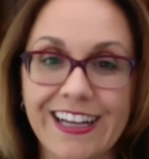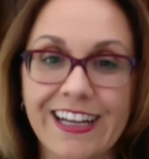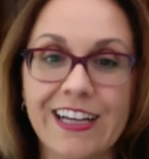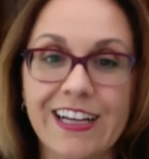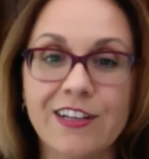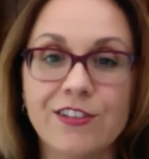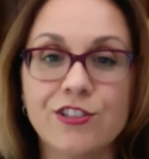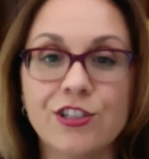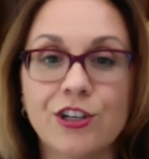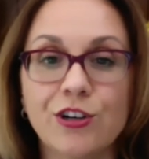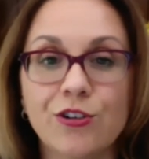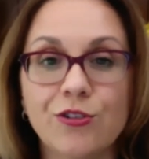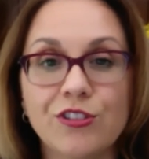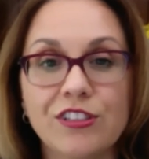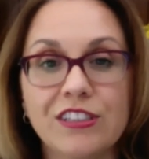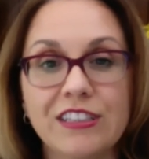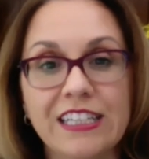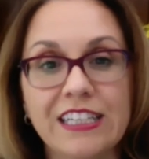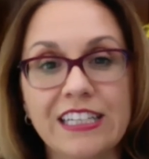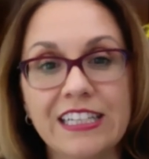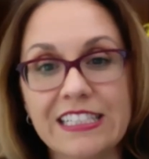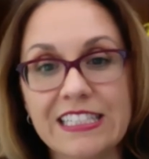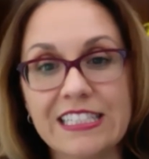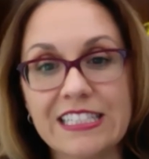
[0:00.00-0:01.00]
So
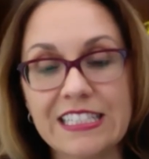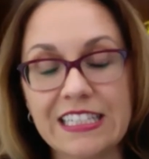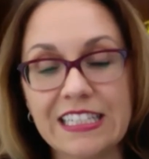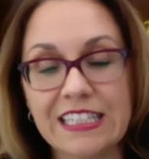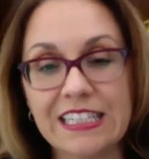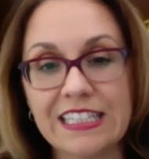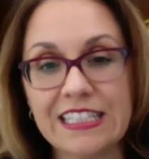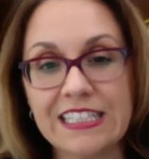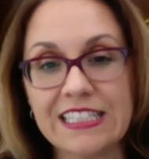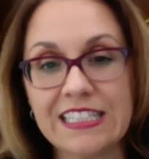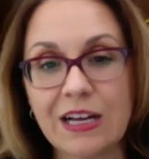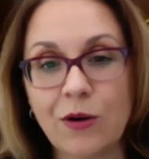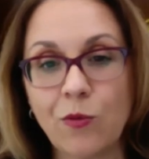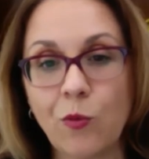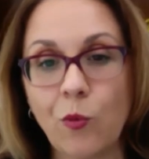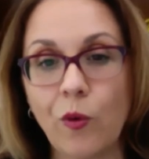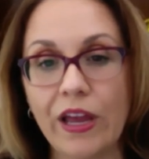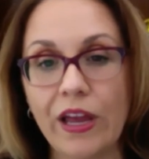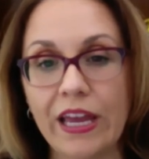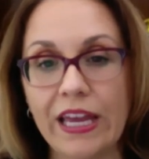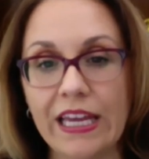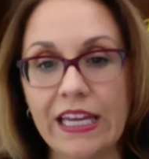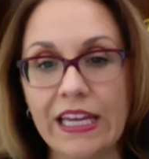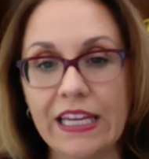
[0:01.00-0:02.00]
this is a
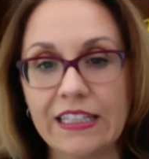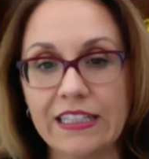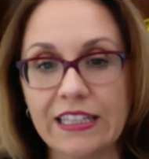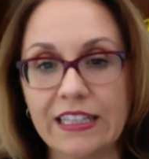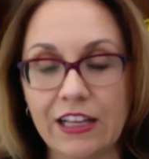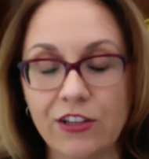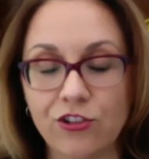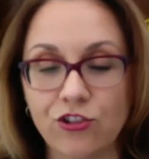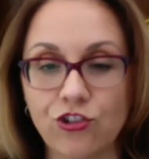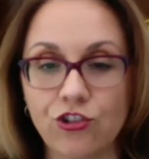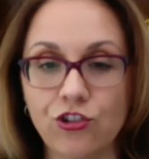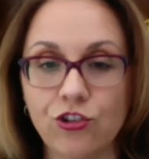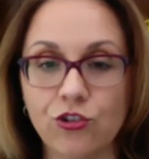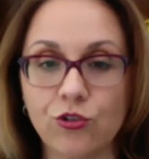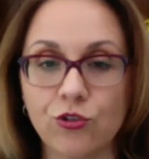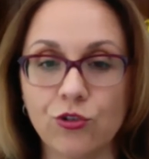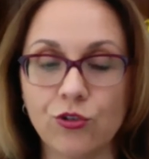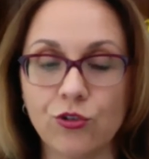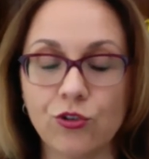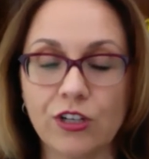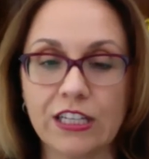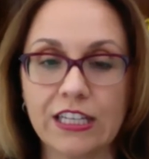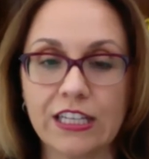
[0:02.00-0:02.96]
way that you